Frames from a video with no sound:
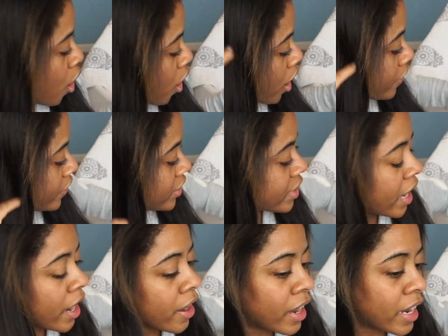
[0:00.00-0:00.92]
on this
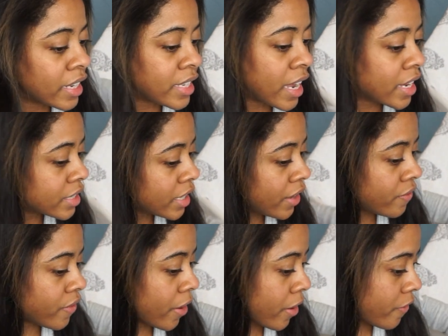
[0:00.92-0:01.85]
hair, and it takes it
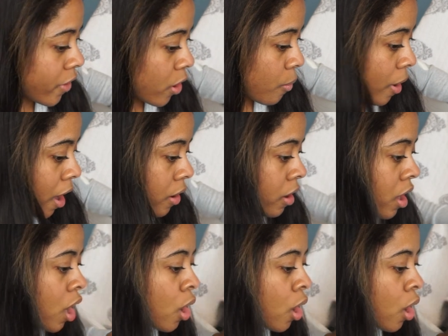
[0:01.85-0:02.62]
very, very well.